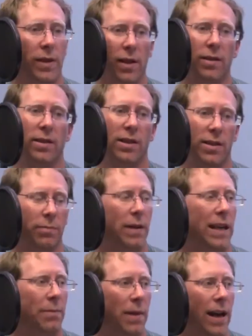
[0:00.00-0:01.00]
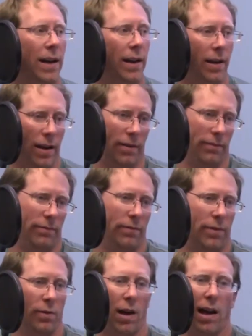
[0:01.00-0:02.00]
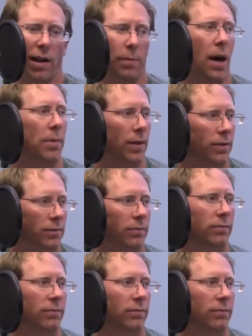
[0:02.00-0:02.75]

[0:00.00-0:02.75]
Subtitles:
because it's being made through Alibaba.